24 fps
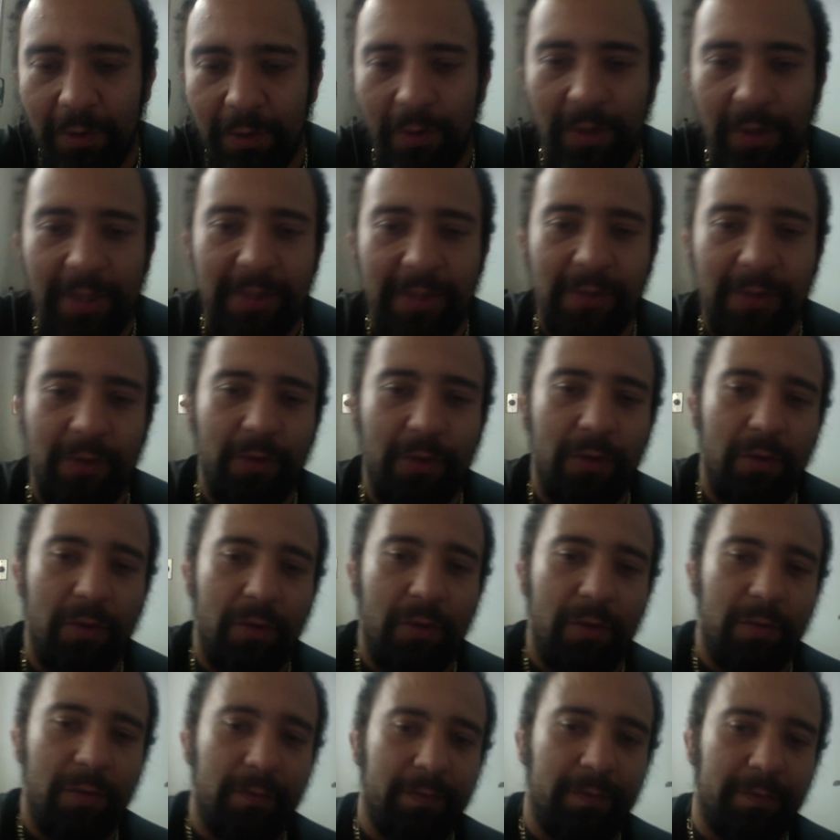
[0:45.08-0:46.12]
right.
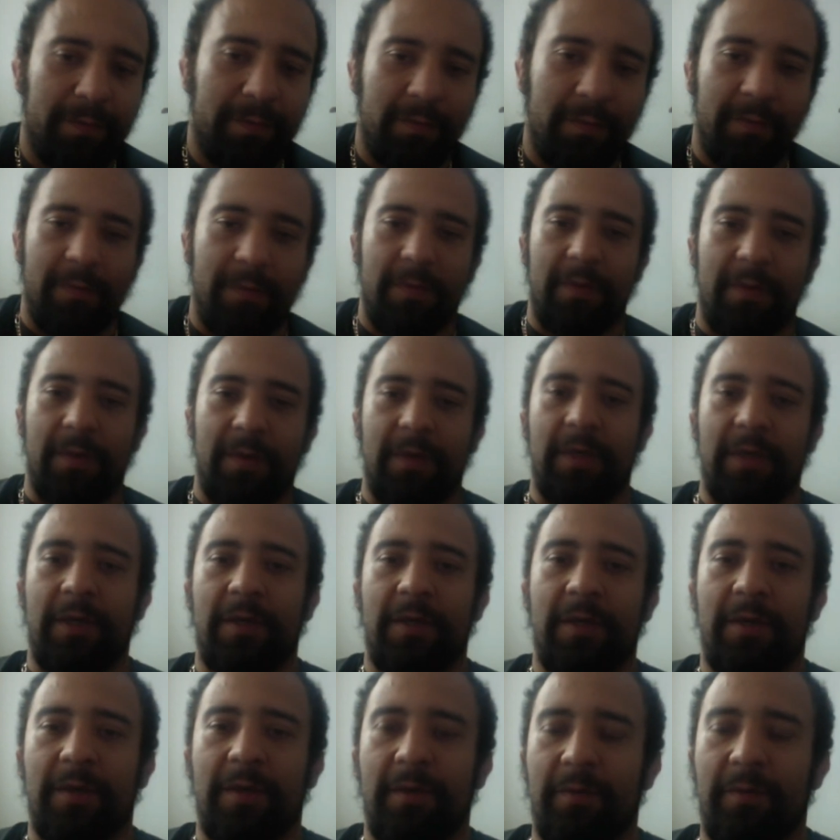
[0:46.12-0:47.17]
So
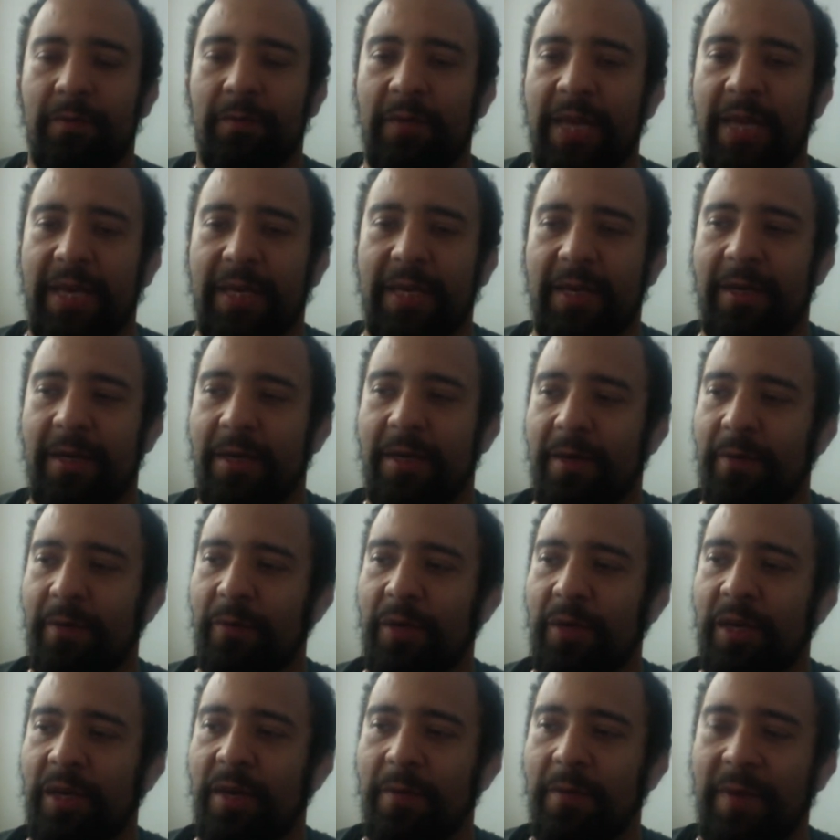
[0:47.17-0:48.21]
um, like uh,
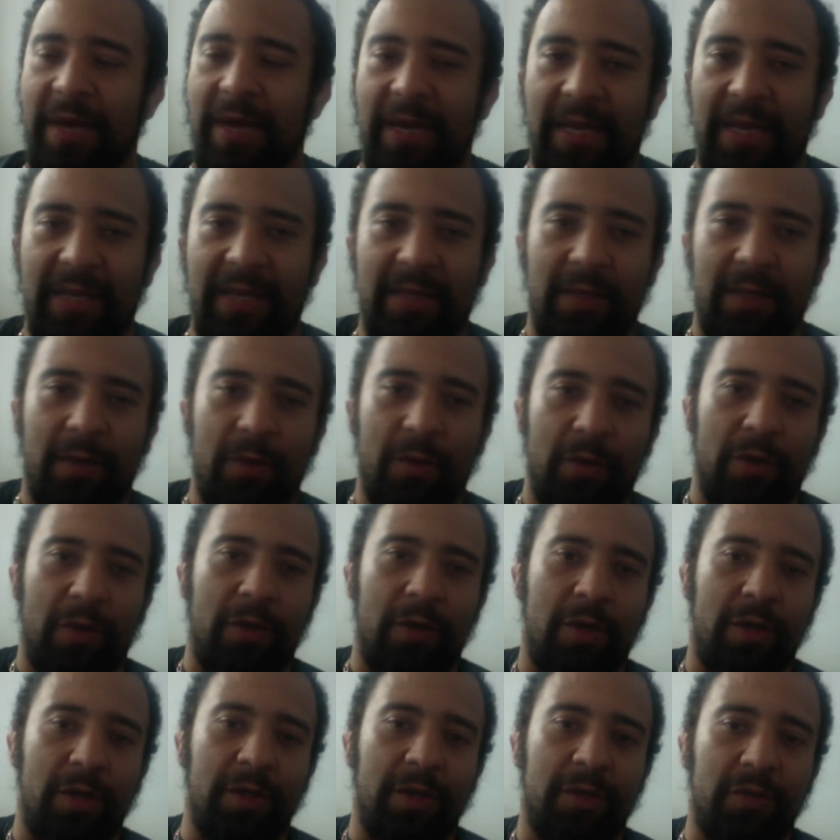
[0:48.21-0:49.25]
anybody at the
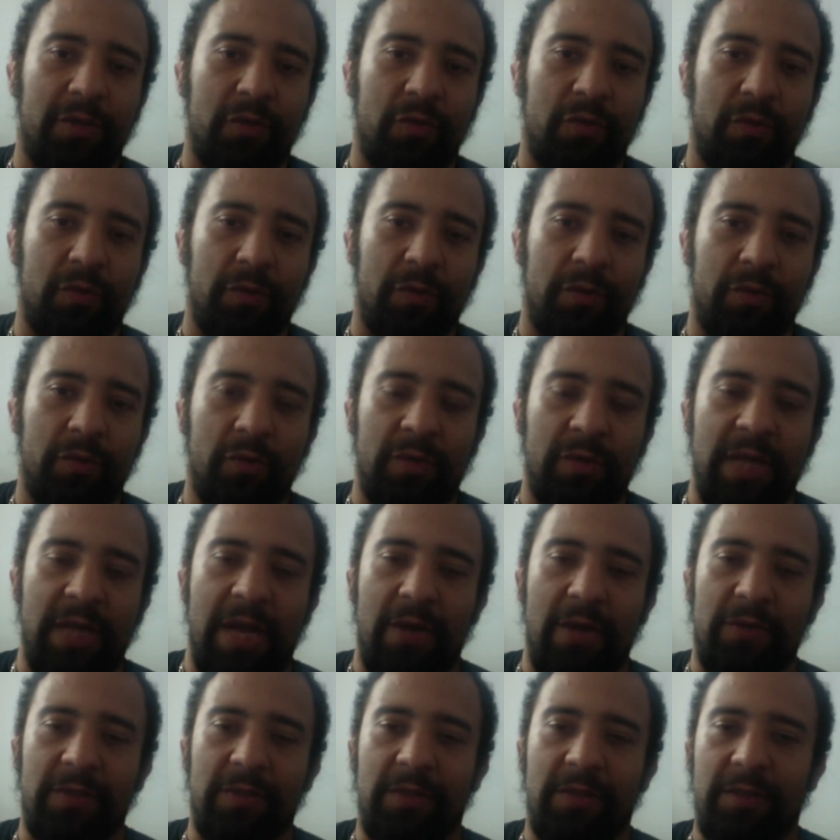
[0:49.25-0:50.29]
early
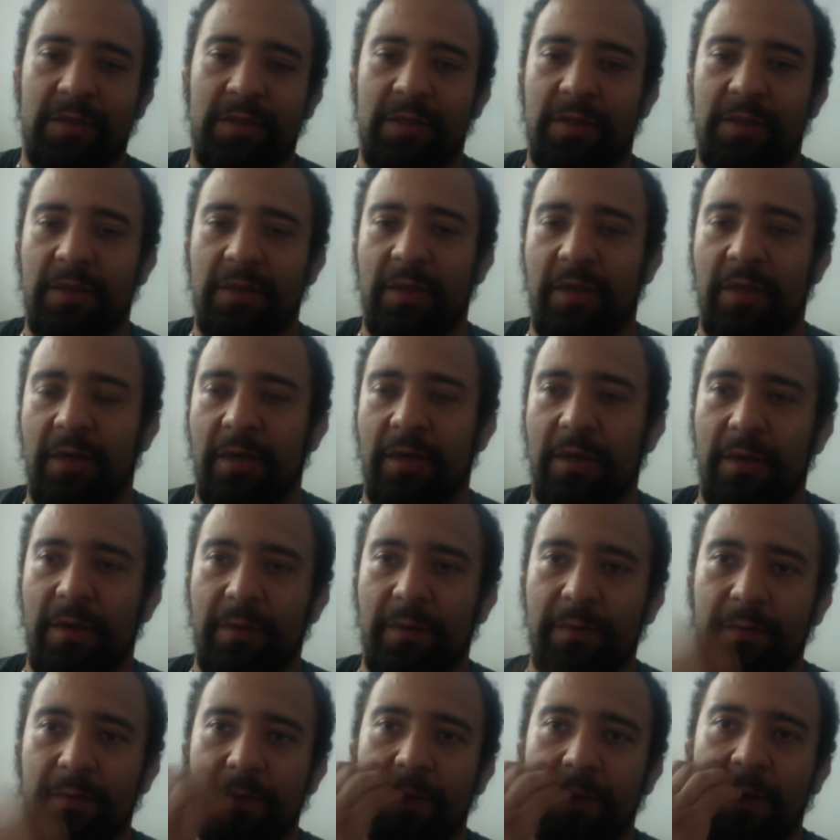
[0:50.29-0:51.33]
2000s,
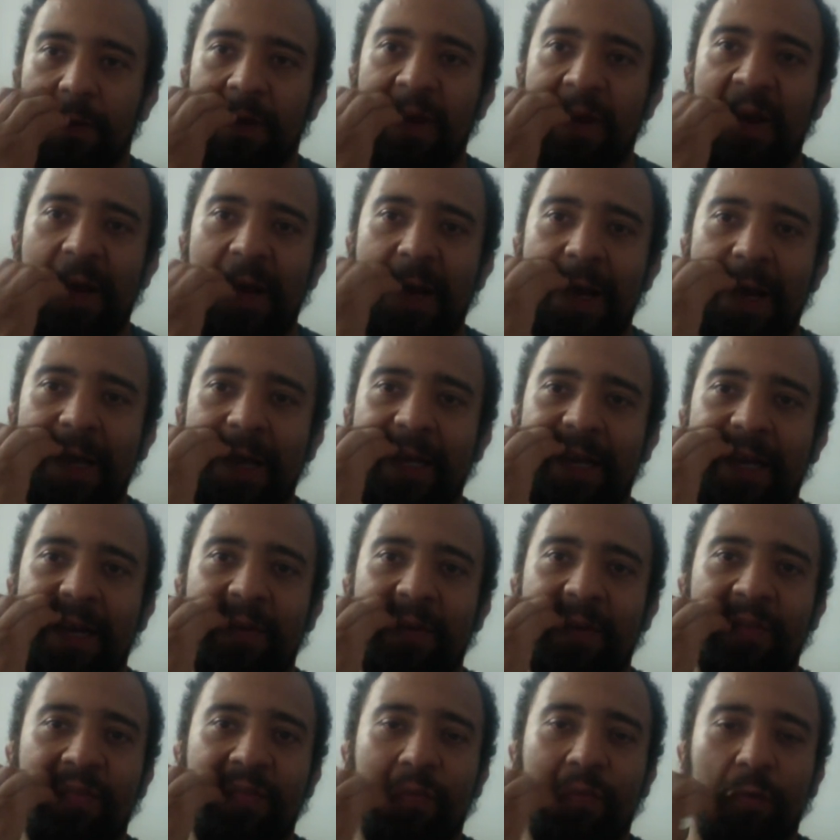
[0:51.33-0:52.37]
um, I got
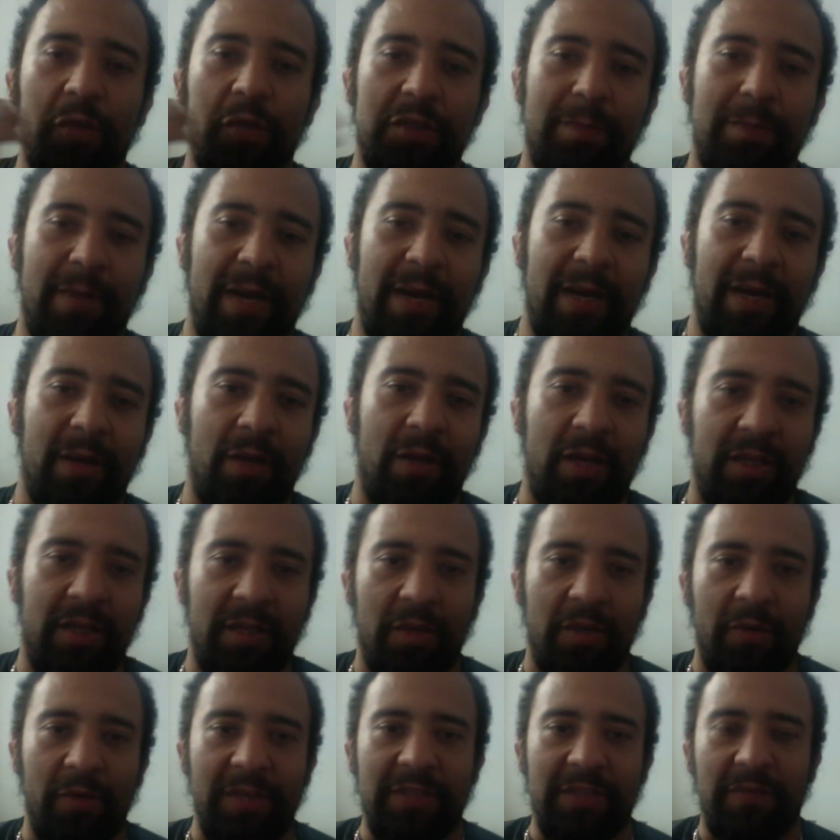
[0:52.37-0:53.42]
influenced by a lot of the
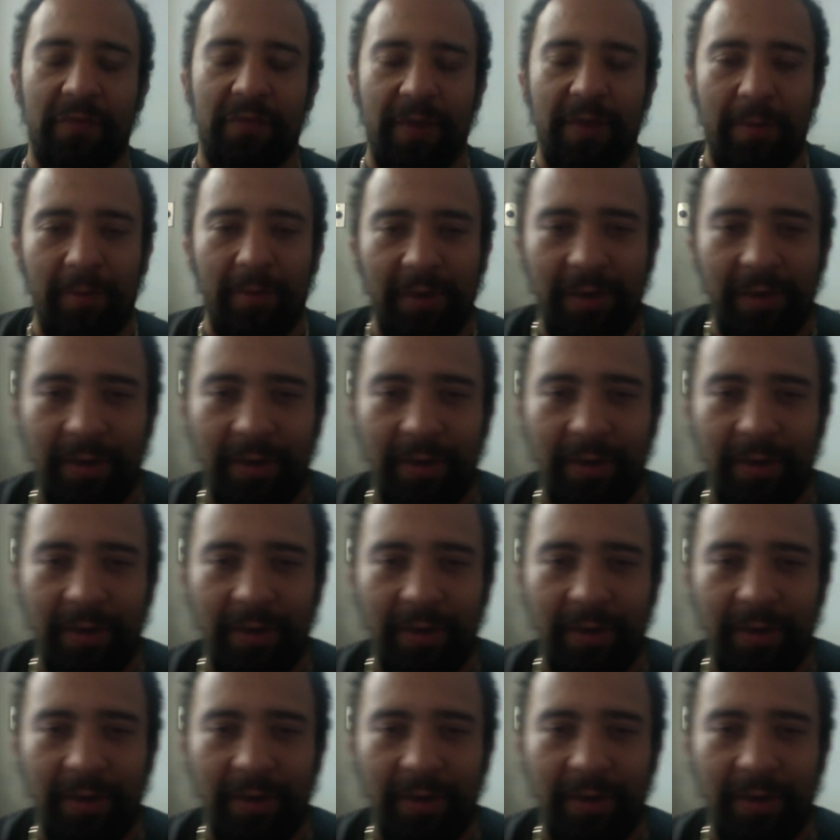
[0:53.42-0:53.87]
Gracie family.